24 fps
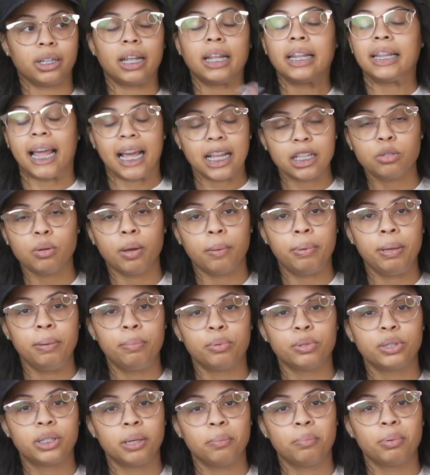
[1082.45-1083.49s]
And that's what
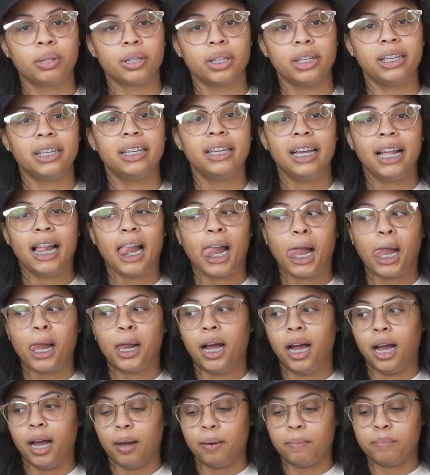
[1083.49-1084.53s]
people typically
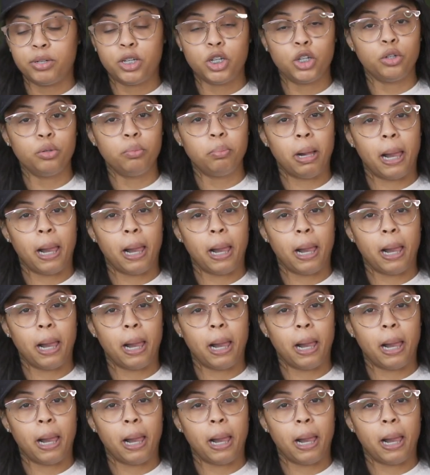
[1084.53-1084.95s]
do.